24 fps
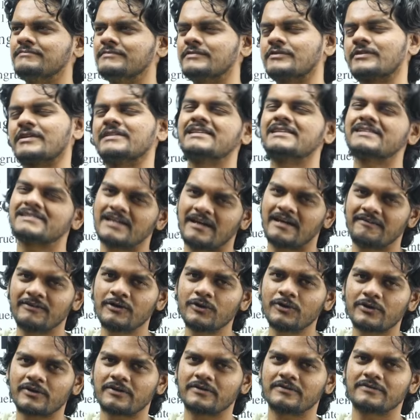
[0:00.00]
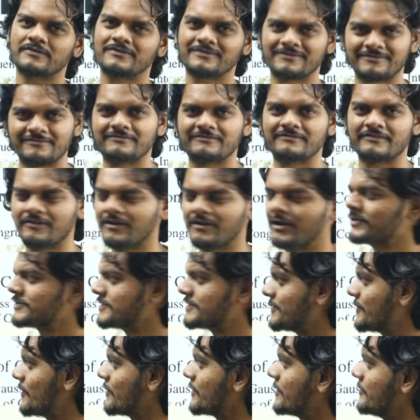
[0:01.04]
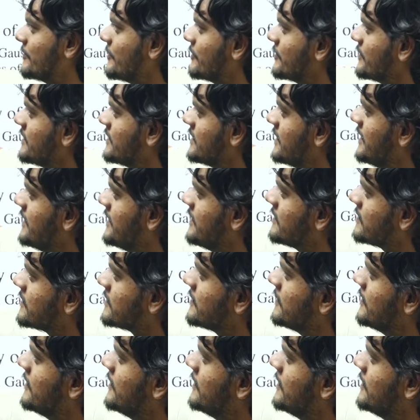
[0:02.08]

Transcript: you can just have a look. We will also talk about it later.